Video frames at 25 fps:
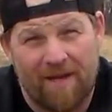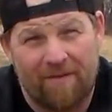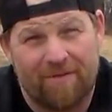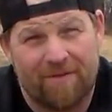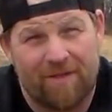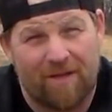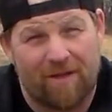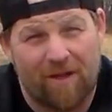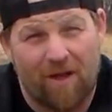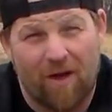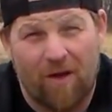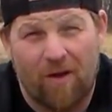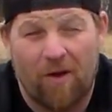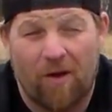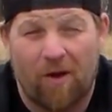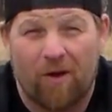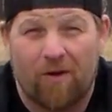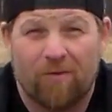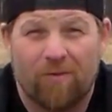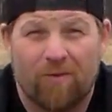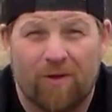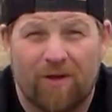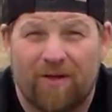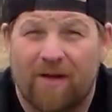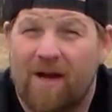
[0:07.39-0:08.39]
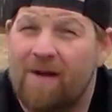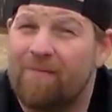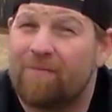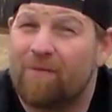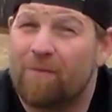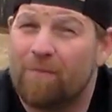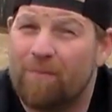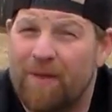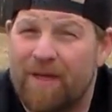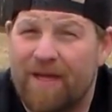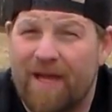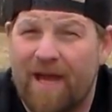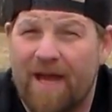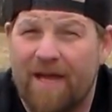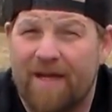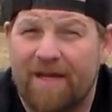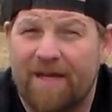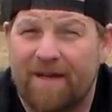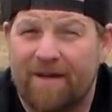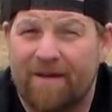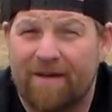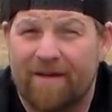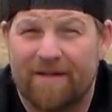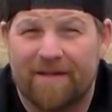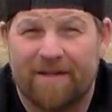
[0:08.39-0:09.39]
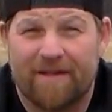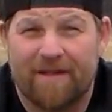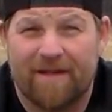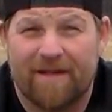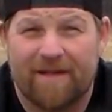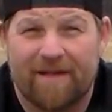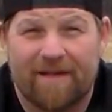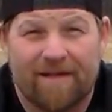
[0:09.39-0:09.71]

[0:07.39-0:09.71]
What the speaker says: It was a long, hard winter. I'm from PA here, and